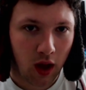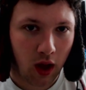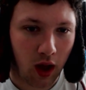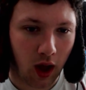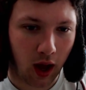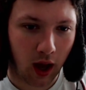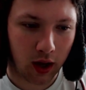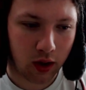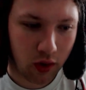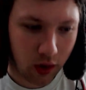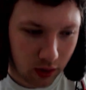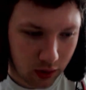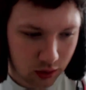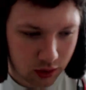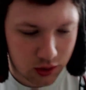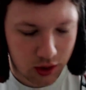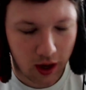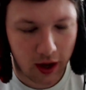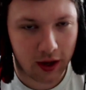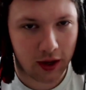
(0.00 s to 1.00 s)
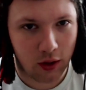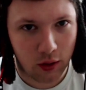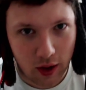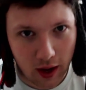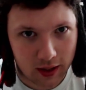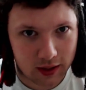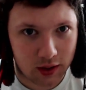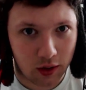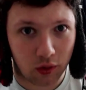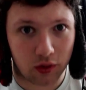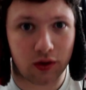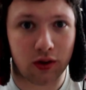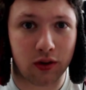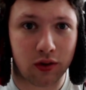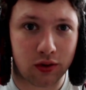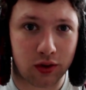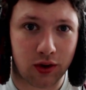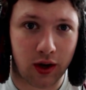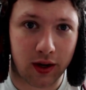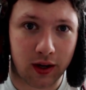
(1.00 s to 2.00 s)
Uh, critical Strike, you guys know what
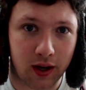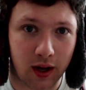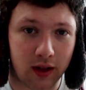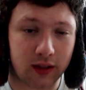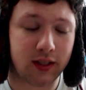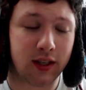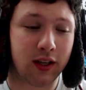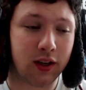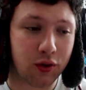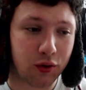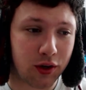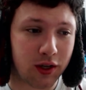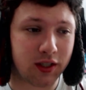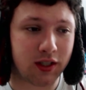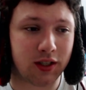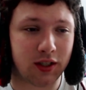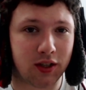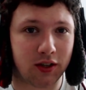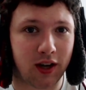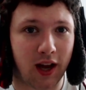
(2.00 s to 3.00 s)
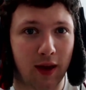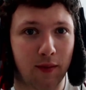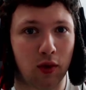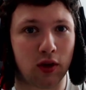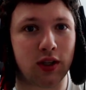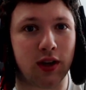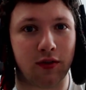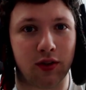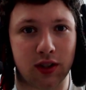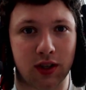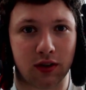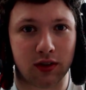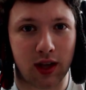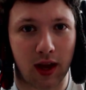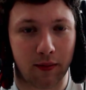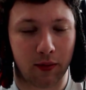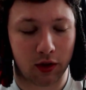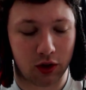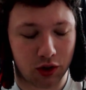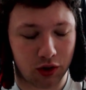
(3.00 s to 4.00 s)
Critical Strike does. Increases your damage every single
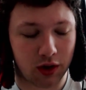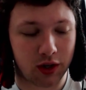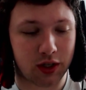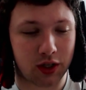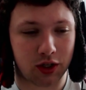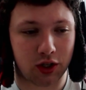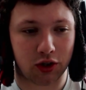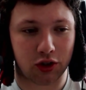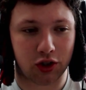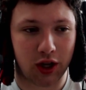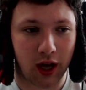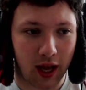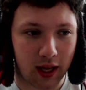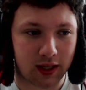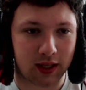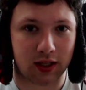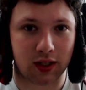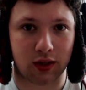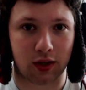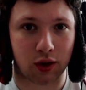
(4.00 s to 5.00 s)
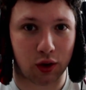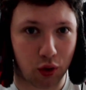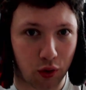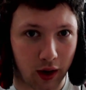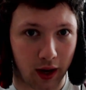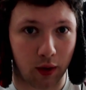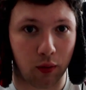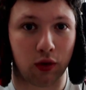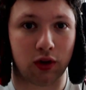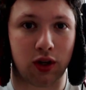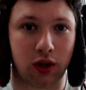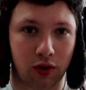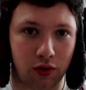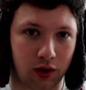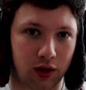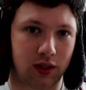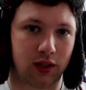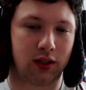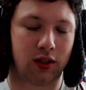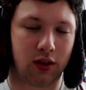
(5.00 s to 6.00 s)
time. It increases your chances to crit, which
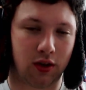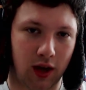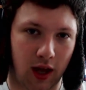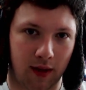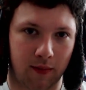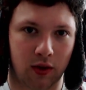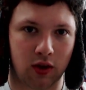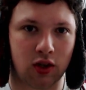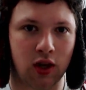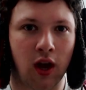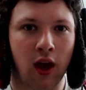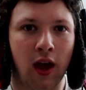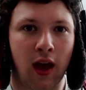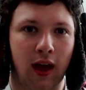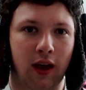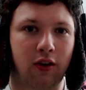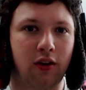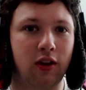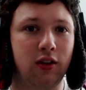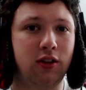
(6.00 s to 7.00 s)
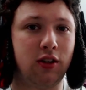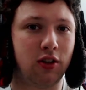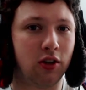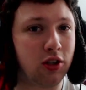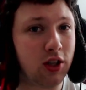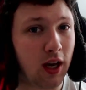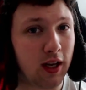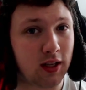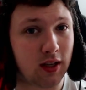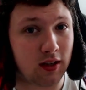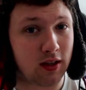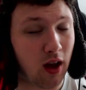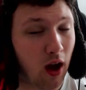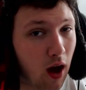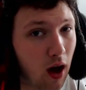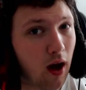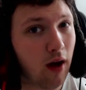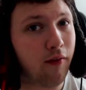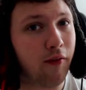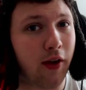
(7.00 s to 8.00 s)
increases your damage. Increases your chances to
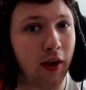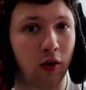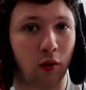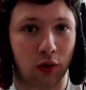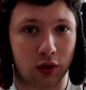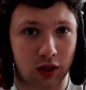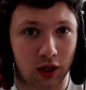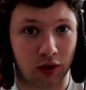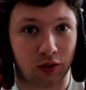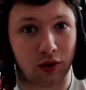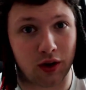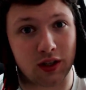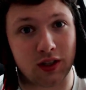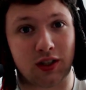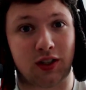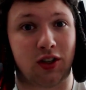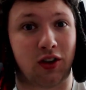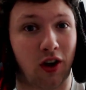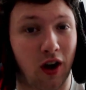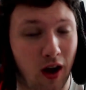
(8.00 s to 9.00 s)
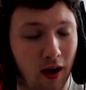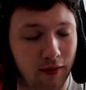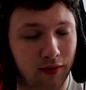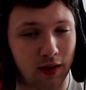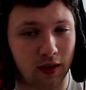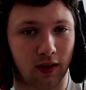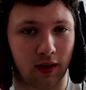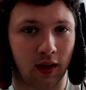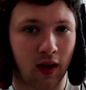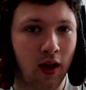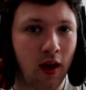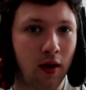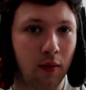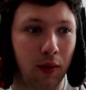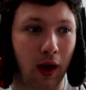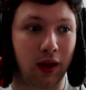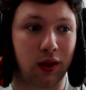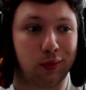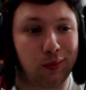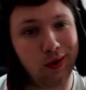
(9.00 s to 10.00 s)
off-heal, which increases your off-healing
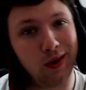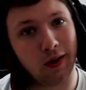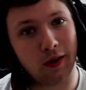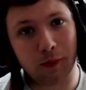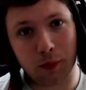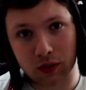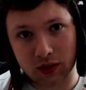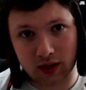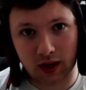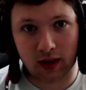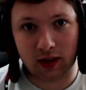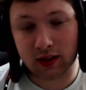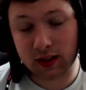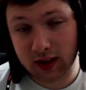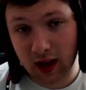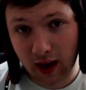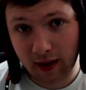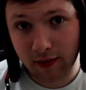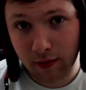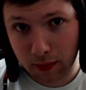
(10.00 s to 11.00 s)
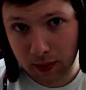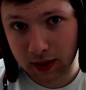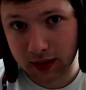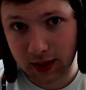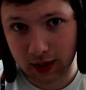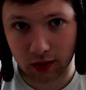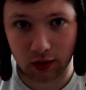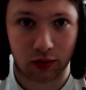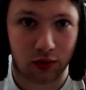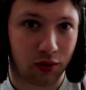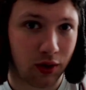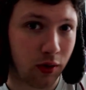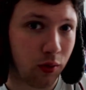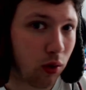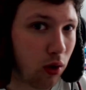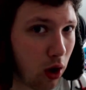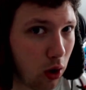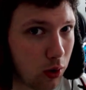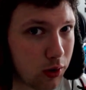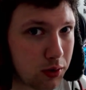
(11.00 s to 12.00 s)
by 300%. It's kind of a big deal. Crit
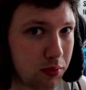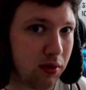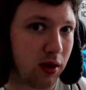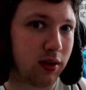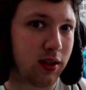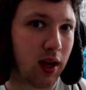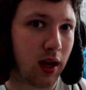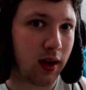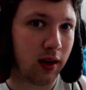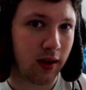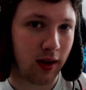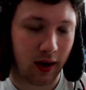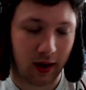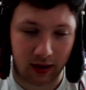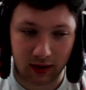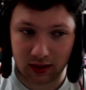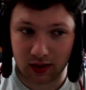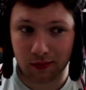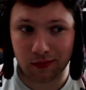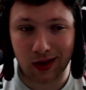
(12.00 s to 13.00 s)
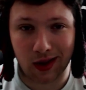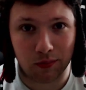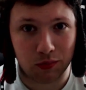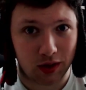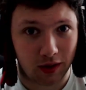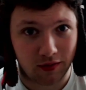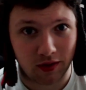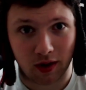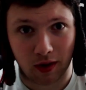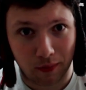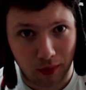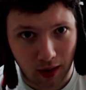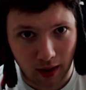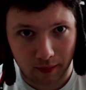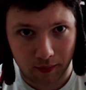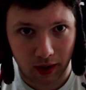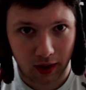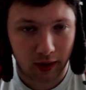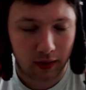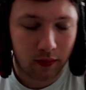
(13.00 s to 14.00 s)
will always be our secondary, sometimes even our
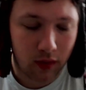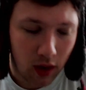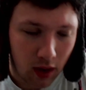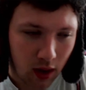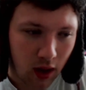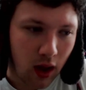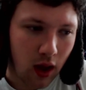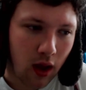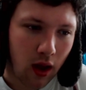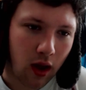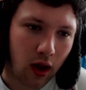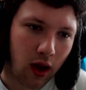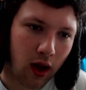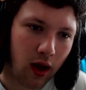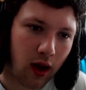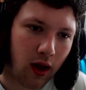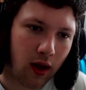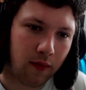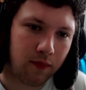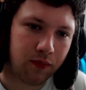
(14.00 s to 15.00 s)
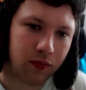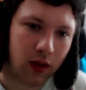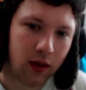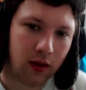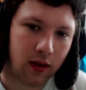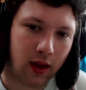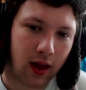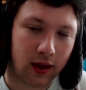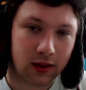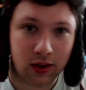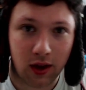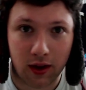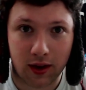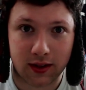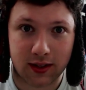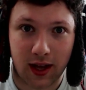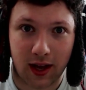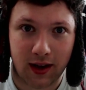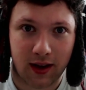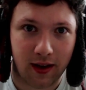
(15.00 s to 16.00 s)
primary. Um, as long
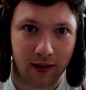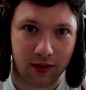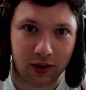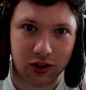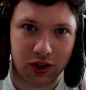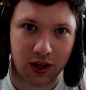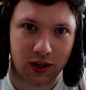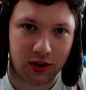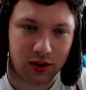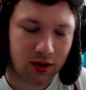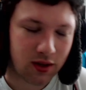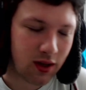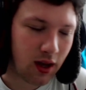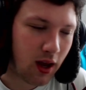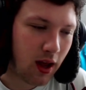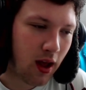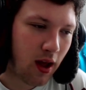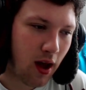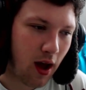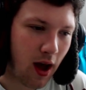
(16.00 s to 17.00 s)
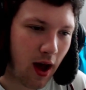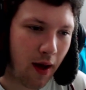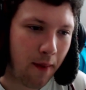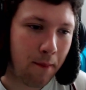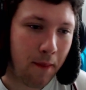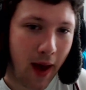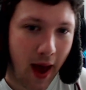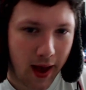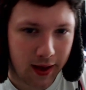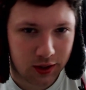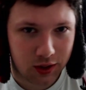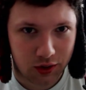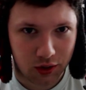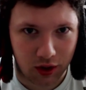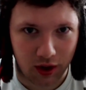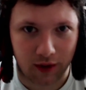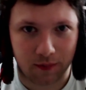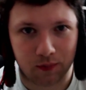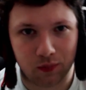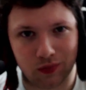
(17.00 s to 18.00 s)
as that never changes. Uh,
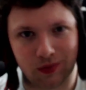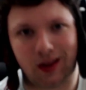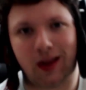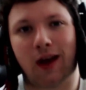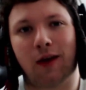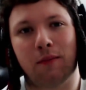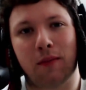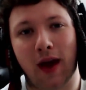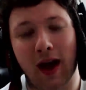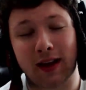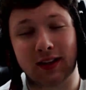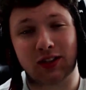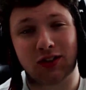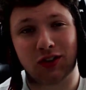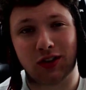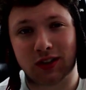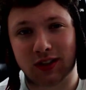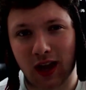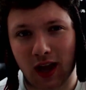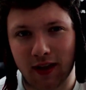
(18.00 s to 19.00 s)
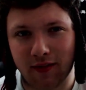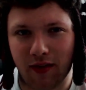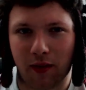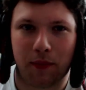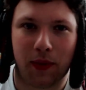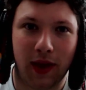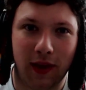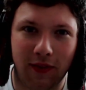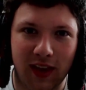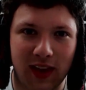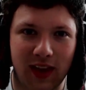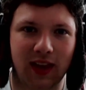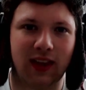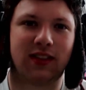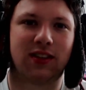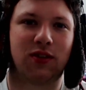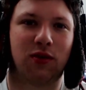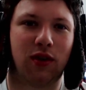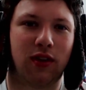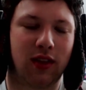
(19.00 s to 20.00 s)
mastery. Now, mastery is kind of a
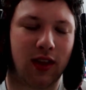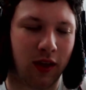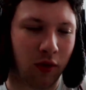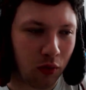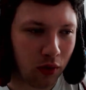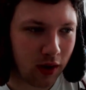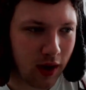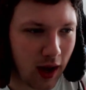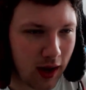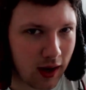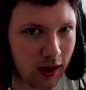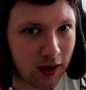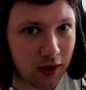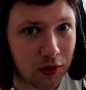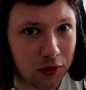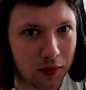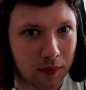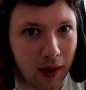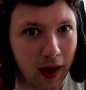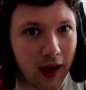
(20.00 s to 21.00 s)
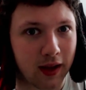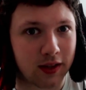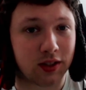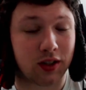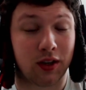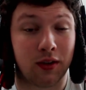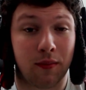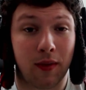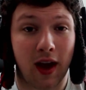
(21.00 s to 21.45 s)
PvE sort of thing. We're kind of new to mastery.